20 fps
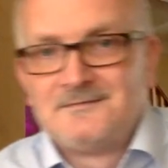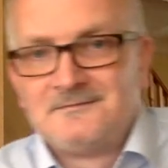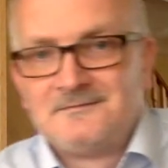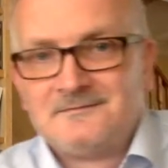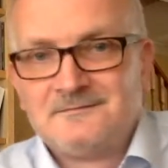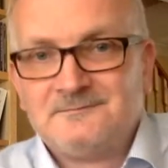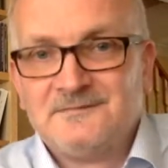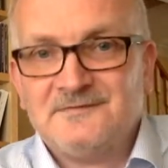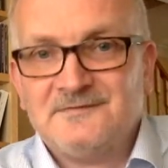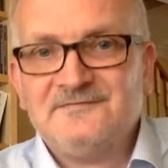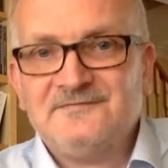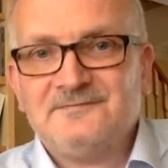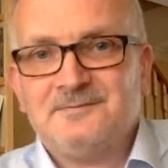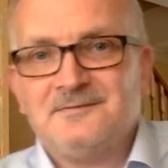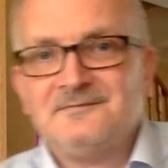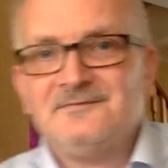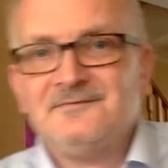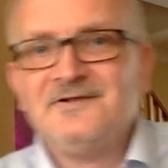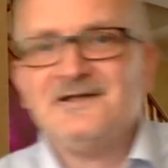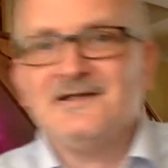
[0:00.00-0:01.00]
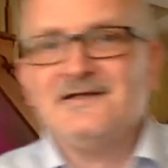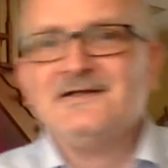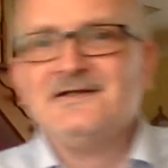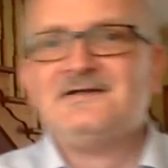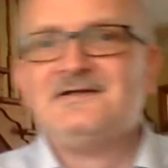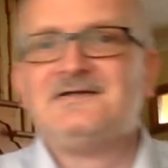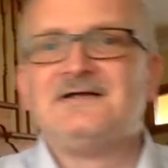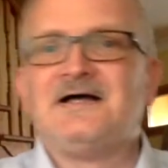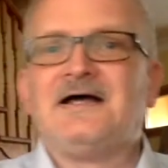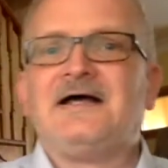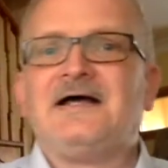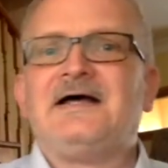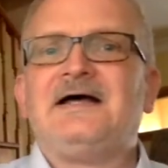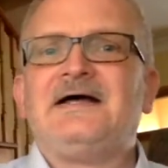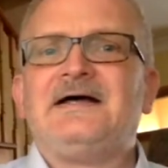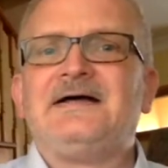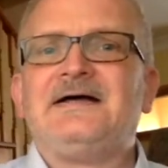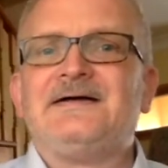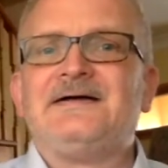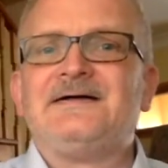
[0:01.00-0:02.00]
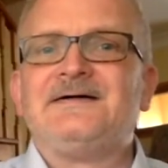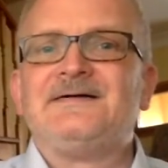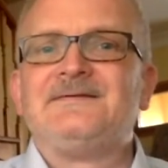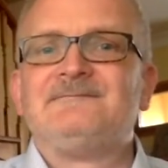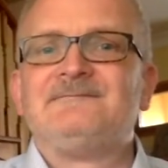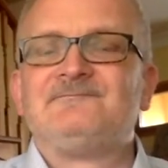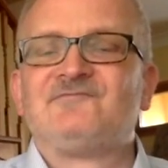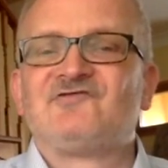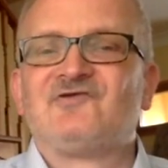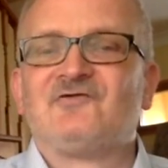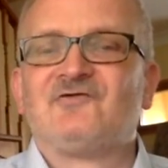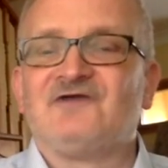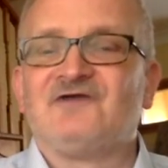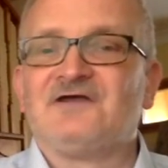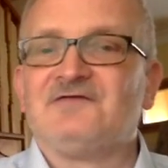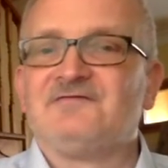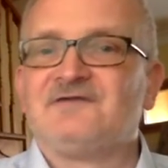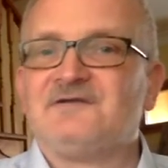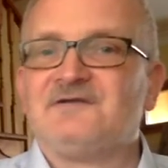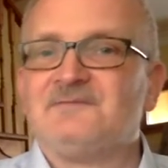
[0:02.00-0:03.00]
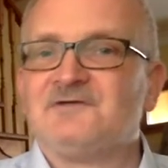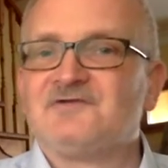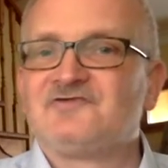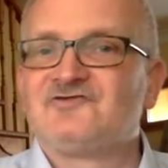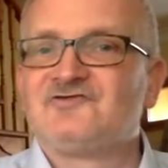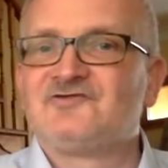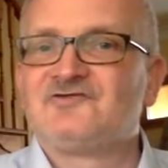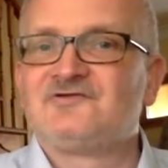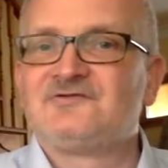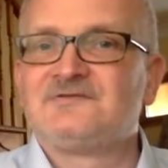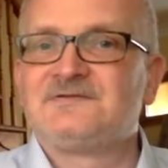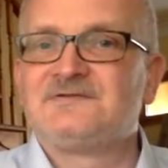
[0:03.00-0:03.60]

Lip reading: unbelievable, really. So thank you very much.